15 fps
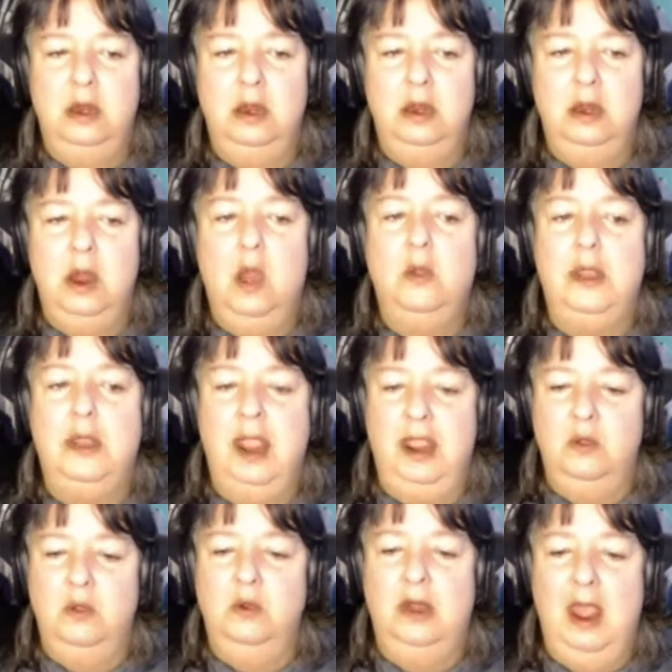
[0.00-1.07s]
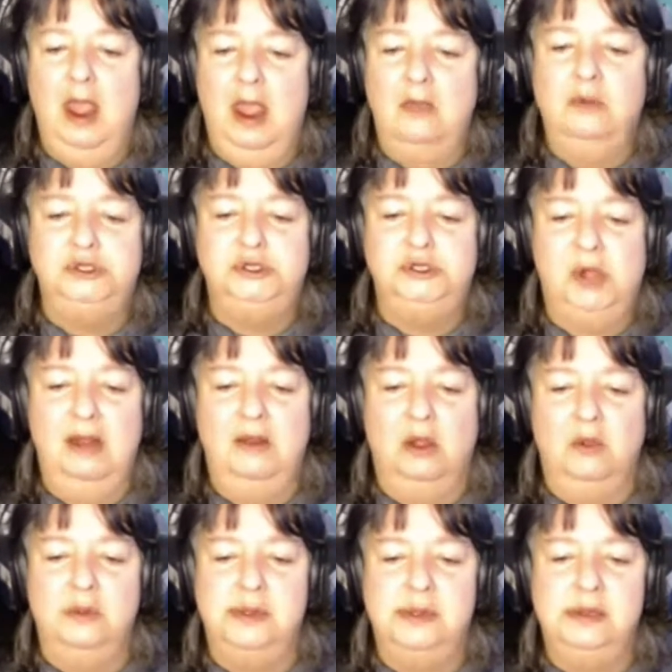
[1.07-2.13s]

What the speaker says: Okay, cool. I will try those.